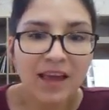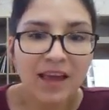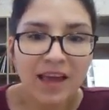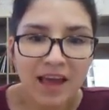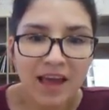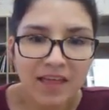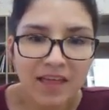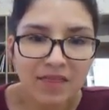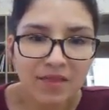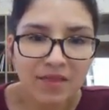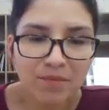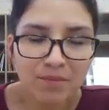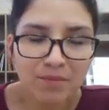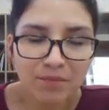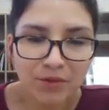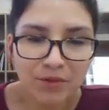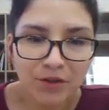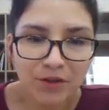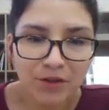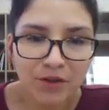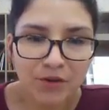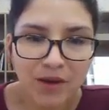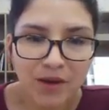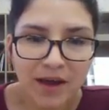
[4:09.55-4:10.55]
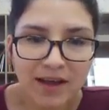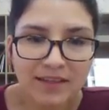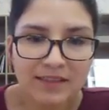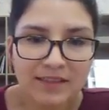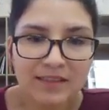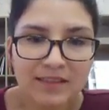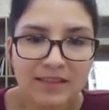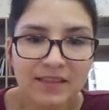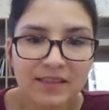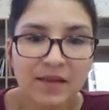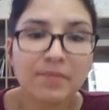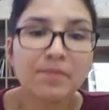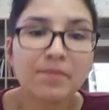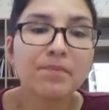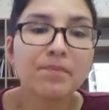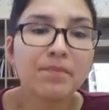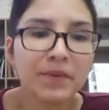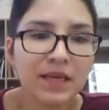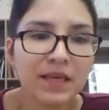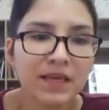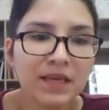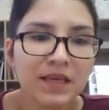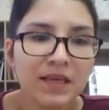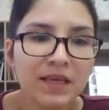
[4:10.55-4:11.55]
and blue has the
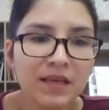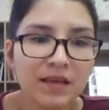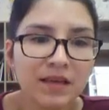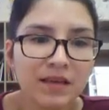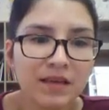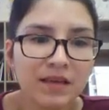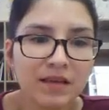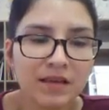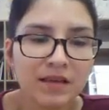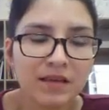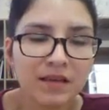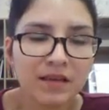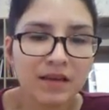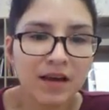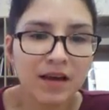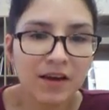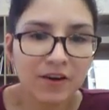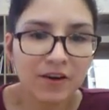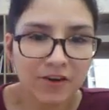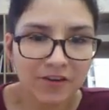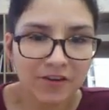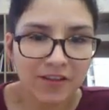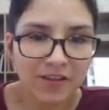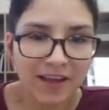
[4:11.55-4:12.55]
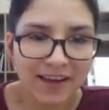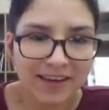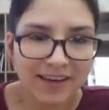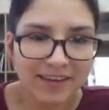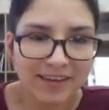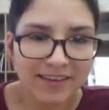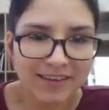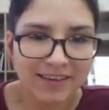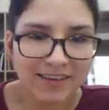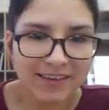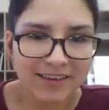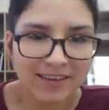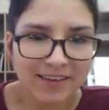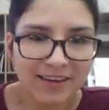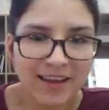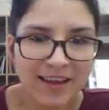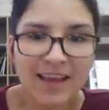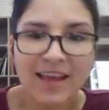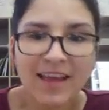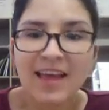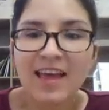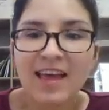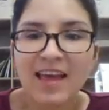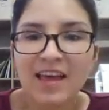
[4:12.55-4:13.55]
B underlined
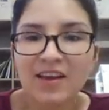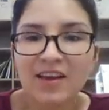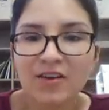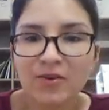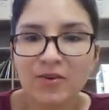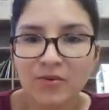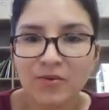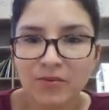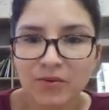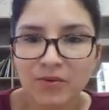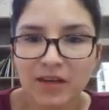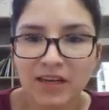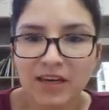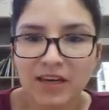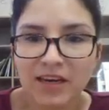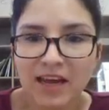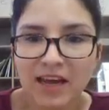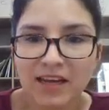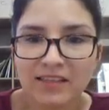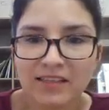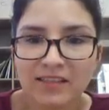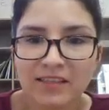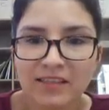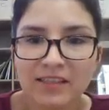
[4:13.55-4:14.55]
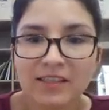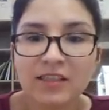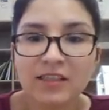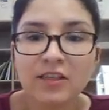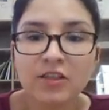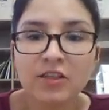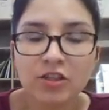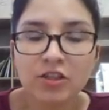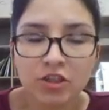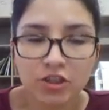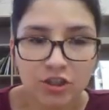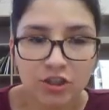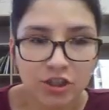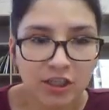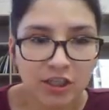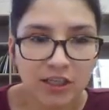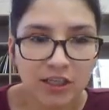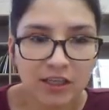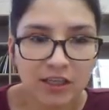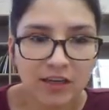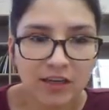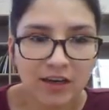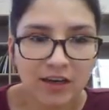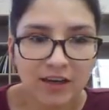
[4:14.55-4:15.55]
and green has the
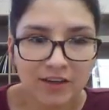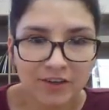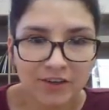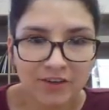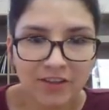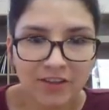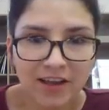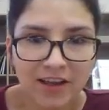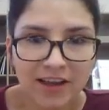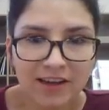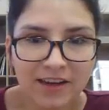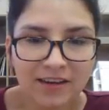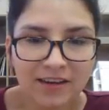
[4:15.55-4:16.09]
G underlined?